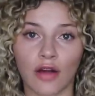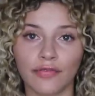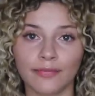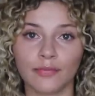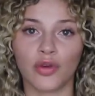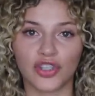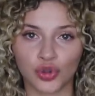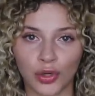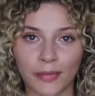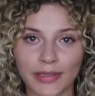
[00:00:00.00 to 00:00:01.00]
off with
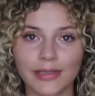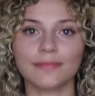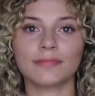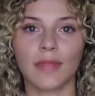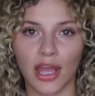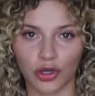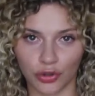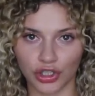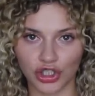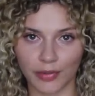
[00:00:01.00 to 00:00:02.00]
treatment and
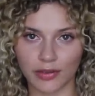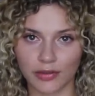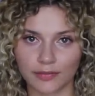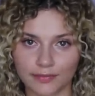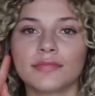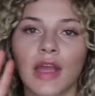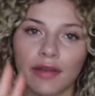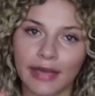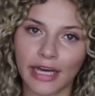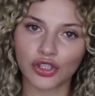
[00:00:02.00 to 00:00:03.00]
nourishment. Now
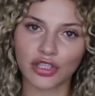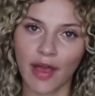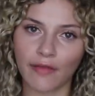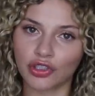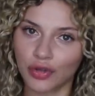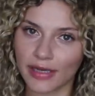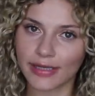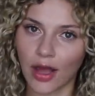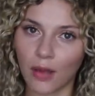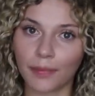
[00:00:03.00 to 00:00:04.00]
the dangers of having dry
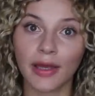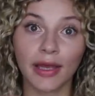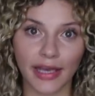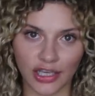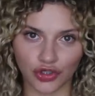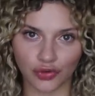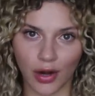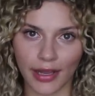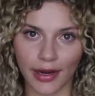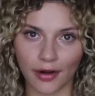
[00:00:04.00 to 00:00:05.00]
scalp is
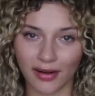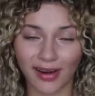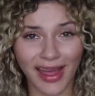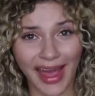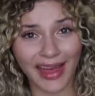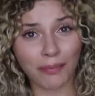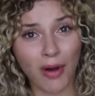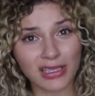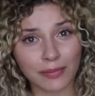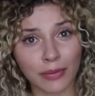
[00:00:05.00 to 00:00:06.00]
dry hair and
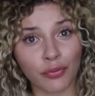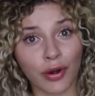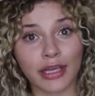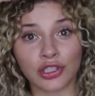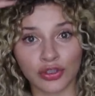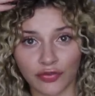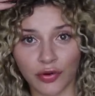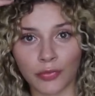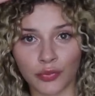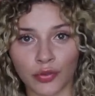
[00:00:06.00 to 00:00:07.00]
possibly breakage
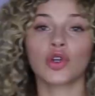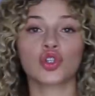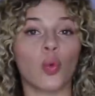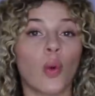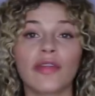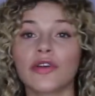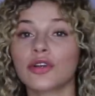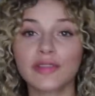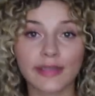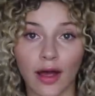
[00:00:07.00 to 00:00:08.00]
from the root. So whether
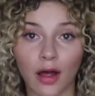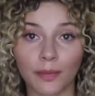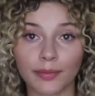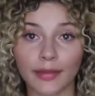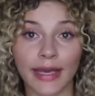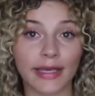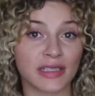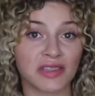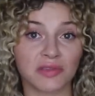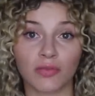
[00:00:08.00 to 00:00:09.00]
your scalp
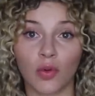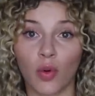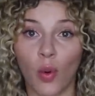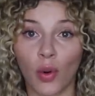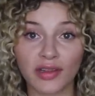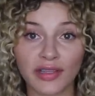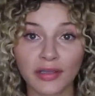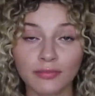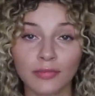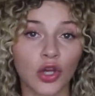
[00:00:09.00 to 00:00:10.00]
is
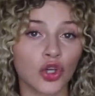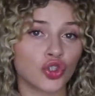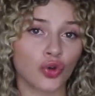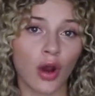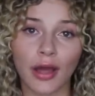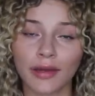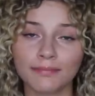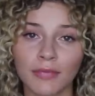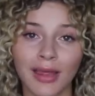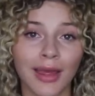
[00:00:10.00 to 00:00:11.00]
oily, dry,